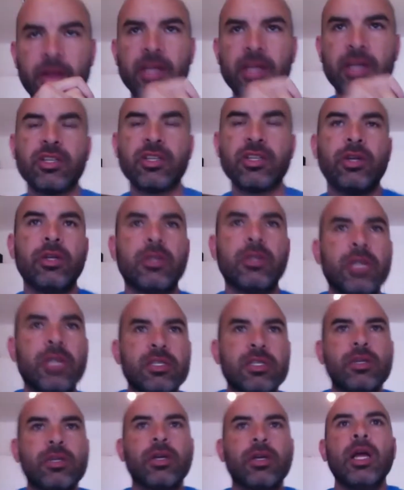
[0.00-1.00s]
good.
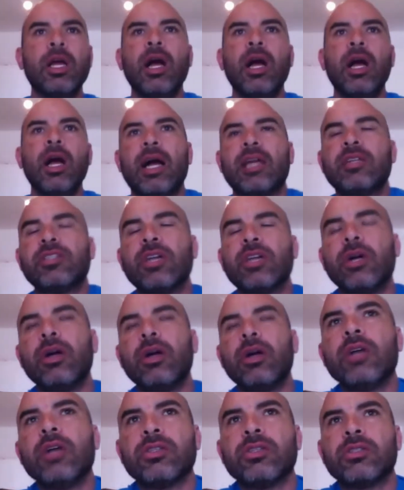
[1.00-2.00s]
That's good. I can
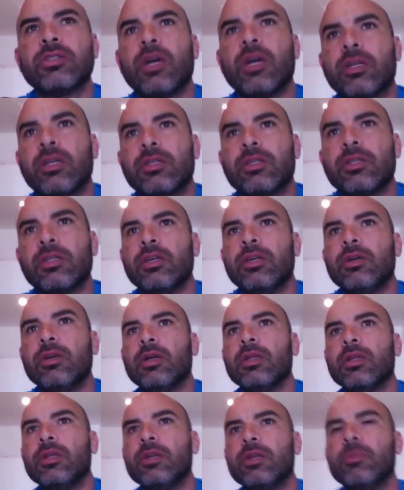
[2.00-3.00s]
also talk to
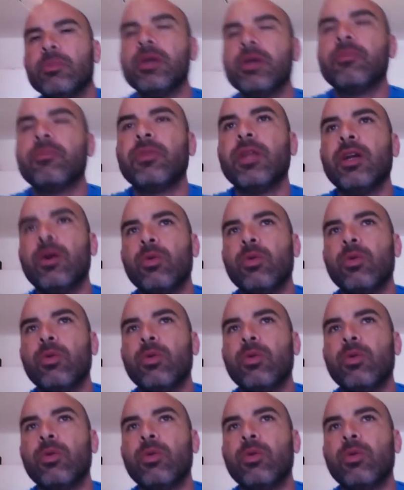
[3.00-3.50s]
you a little bit.